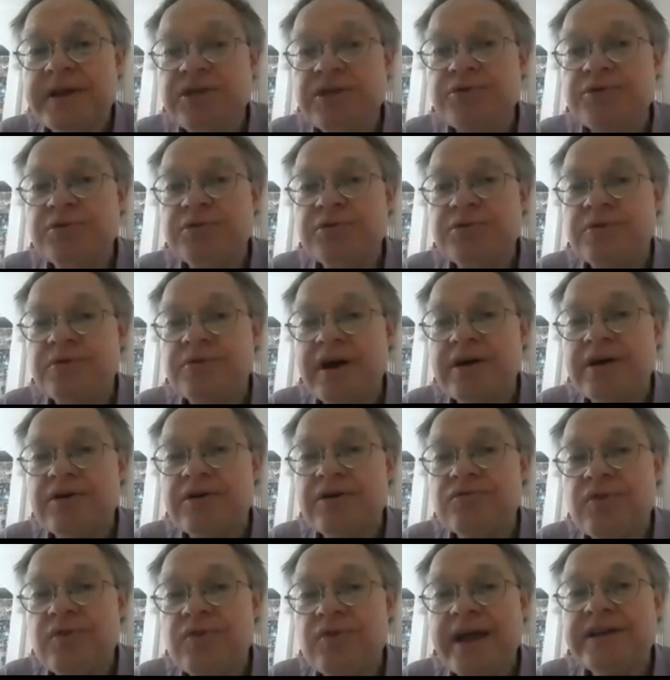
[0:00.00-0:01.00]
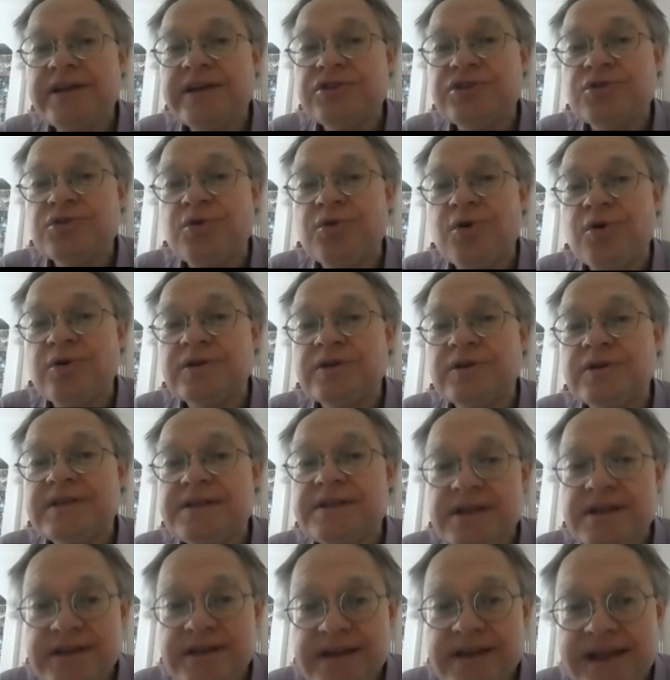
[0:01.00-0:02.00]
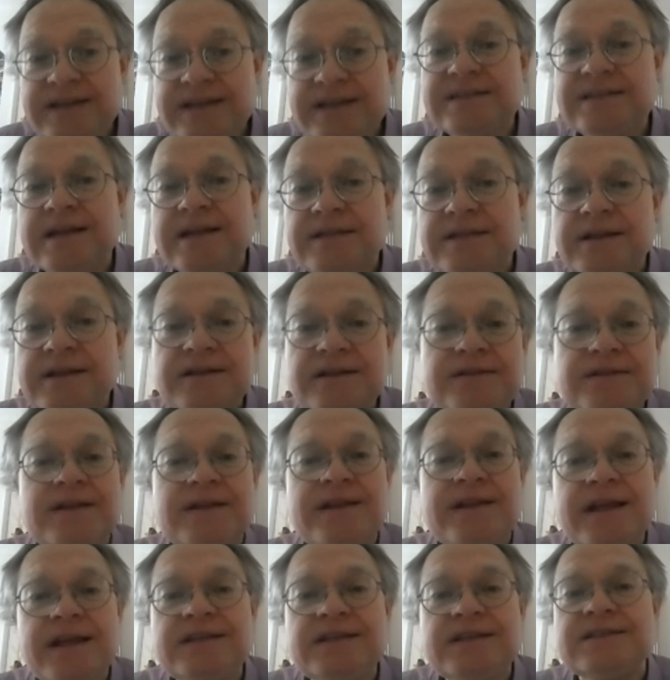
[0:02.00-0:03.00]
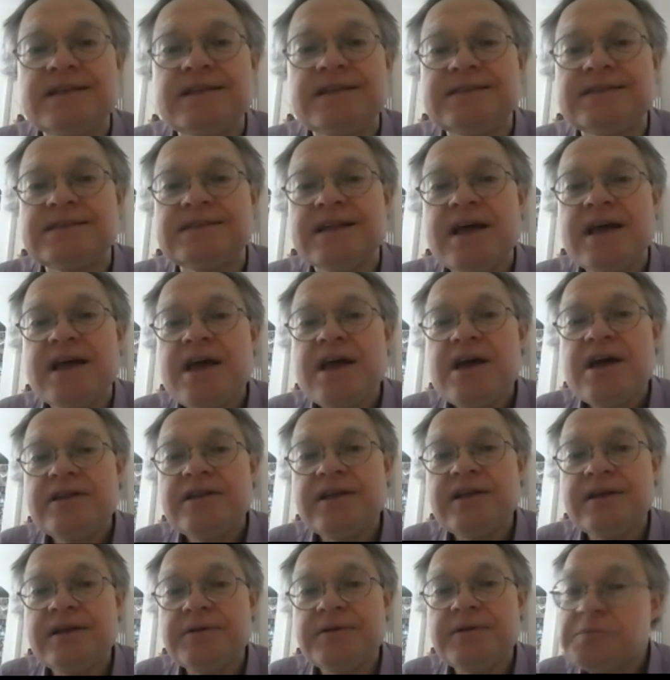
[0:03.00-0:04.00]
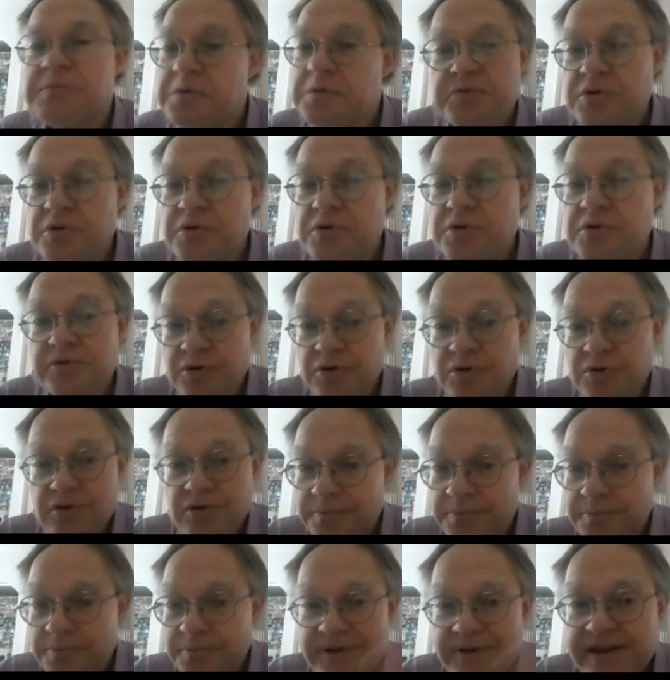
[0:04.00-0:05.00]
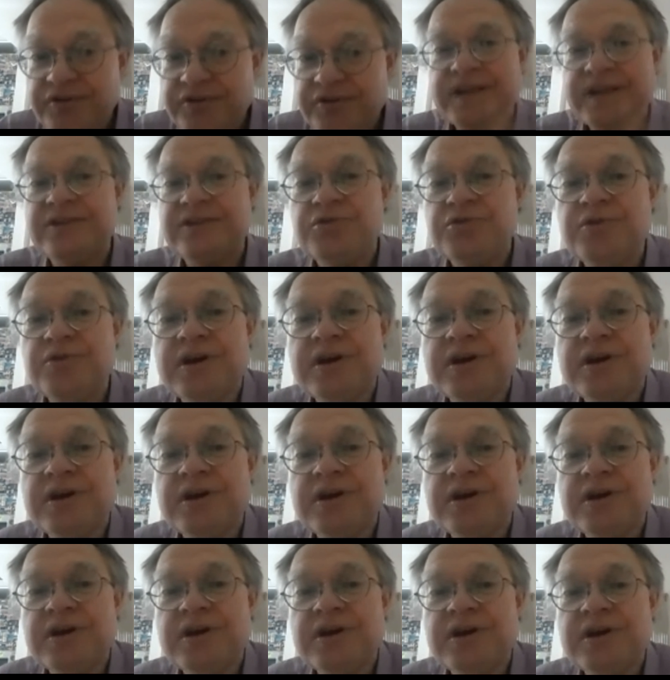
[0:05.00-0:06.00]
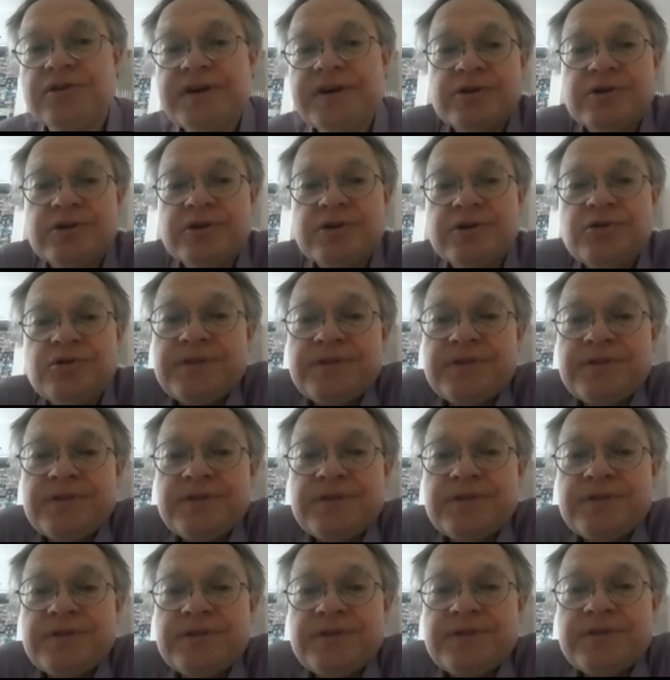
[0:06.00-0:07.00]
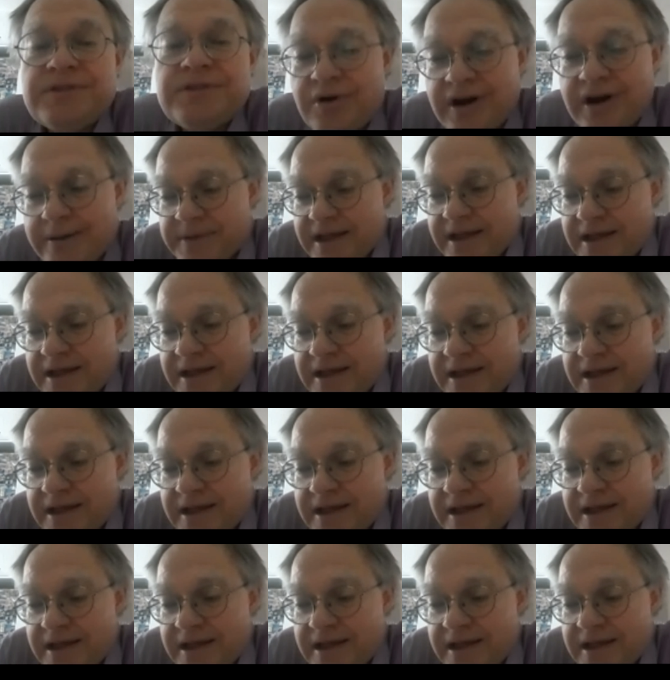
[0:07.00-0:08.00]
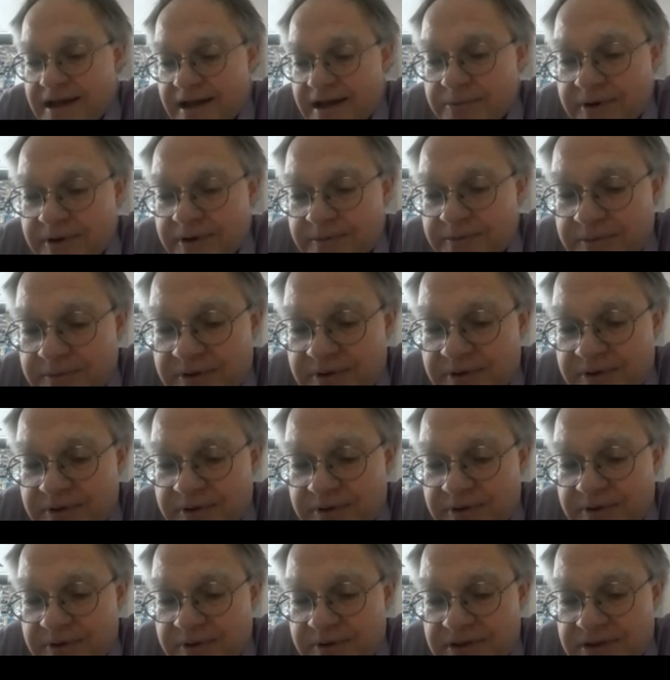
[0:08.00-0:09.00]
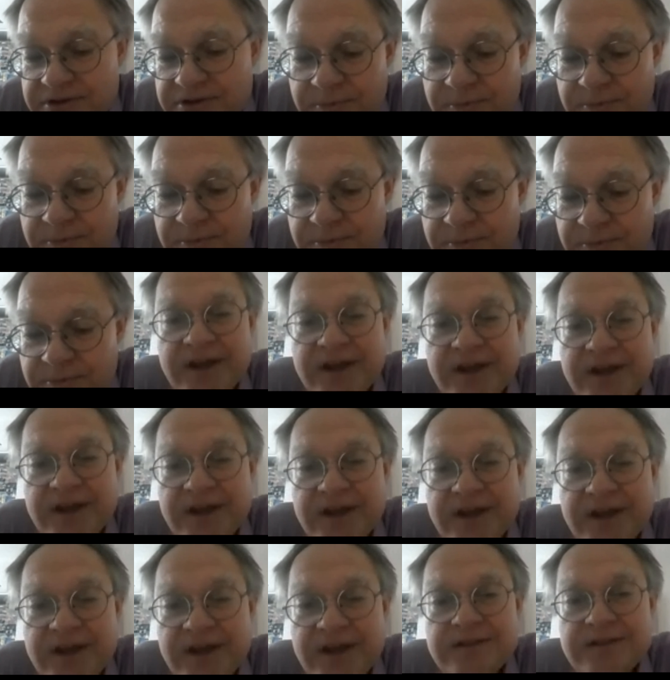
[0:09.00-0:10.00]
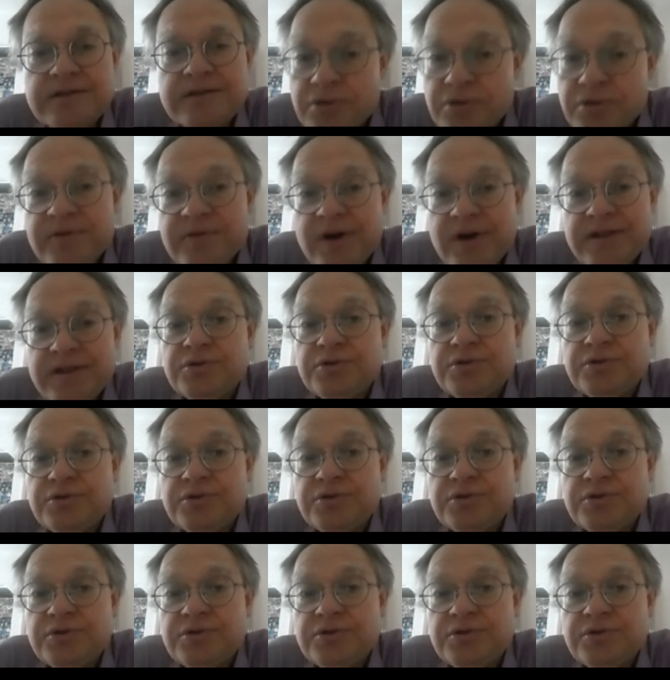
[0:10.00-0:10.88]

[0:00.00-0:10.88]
you uh, write your dissertation and the dissertation is uh, you're completely free to agree on a topic with your um, uh, with your supervisor supervisor who you choose